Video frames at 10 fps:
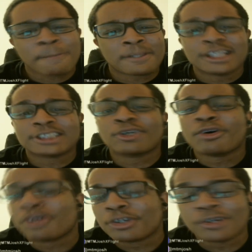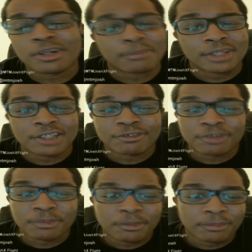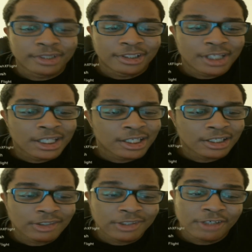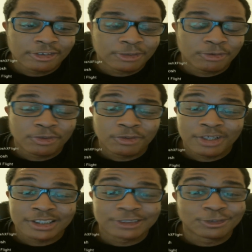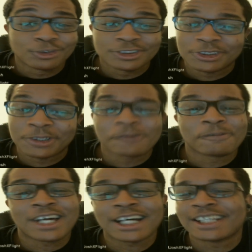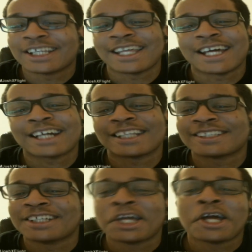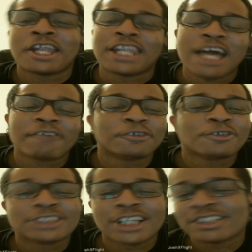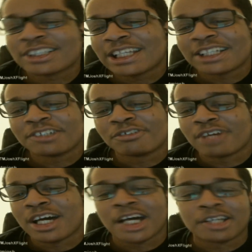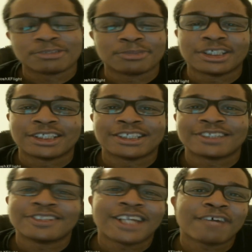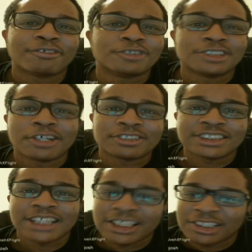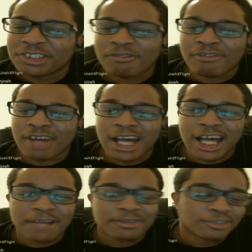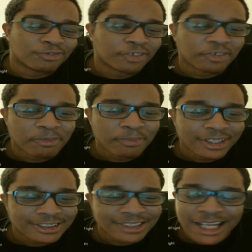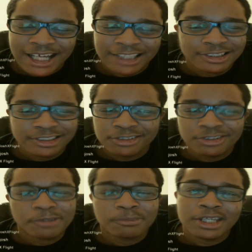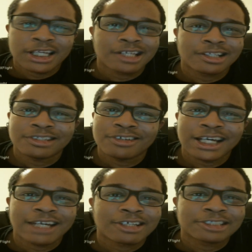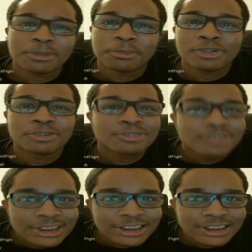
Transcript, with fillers: What's going on, man? You feel me? But yeah, so we gonna rap to Ooze. You know, man. I gotta, I gotta. Damn I always get that good vibes, man man, it was always that good vibes. You feel me, man? So I had to, you know what I mean? I gotta, you know, I gotta write to my boy Uzi.